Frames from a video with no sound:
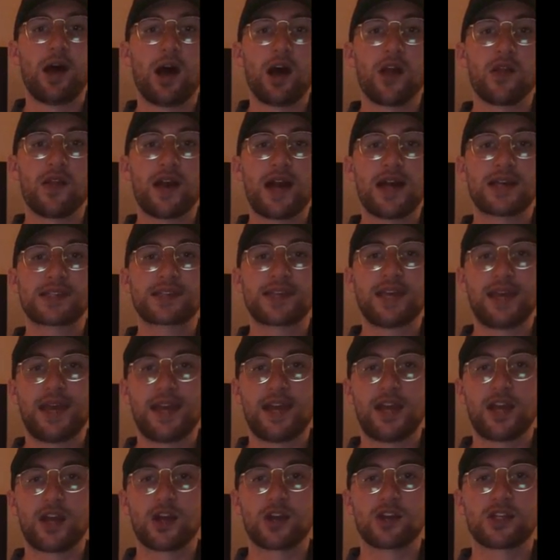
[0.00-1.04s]
Alaska
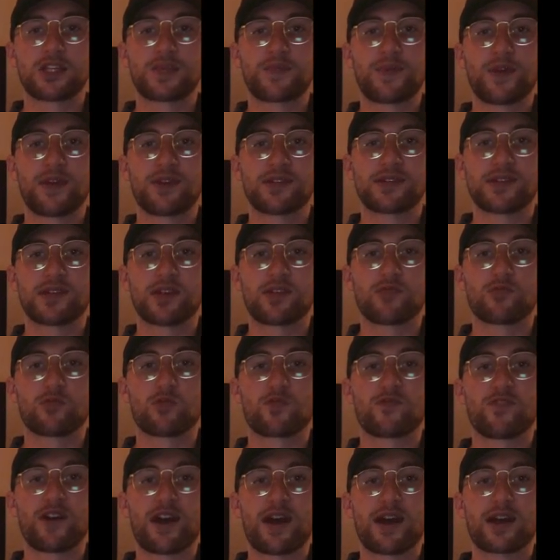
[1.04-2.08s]
Air experienced a
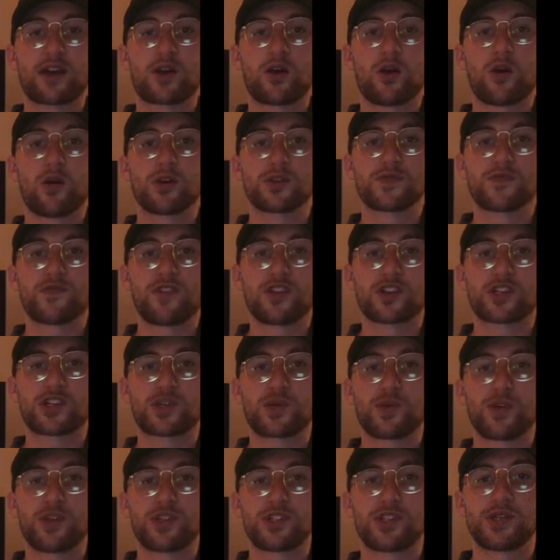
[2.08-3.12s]
refined cost
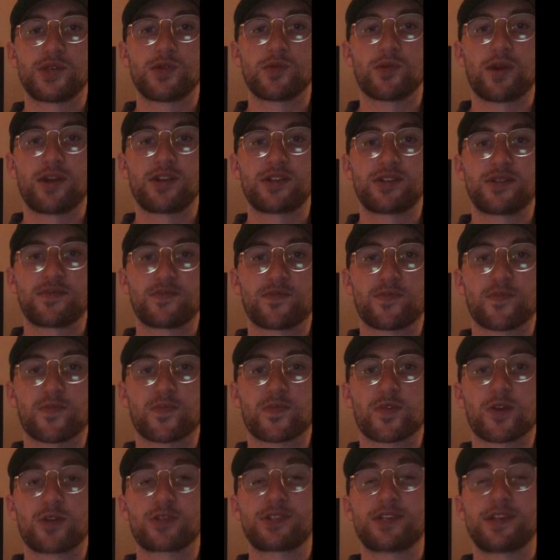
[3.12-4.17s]
fluctuation ranging from
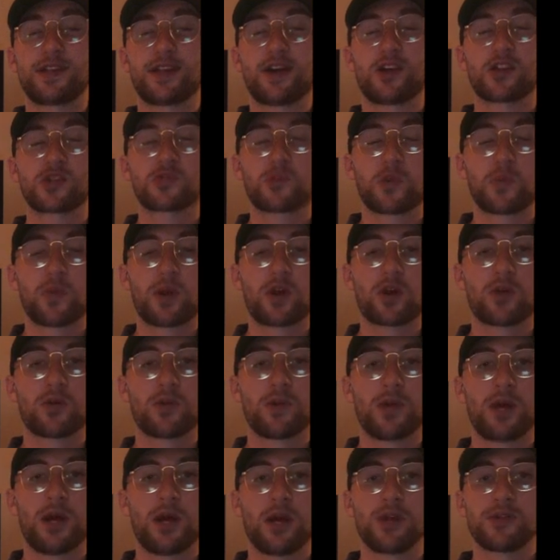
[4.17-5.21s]
$13 per barrel
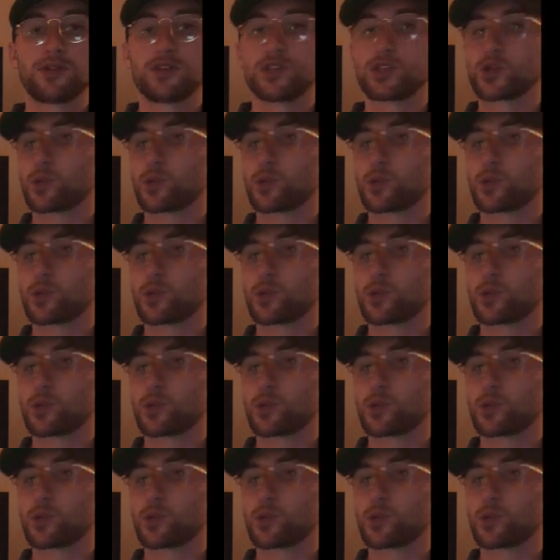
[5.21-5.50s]
to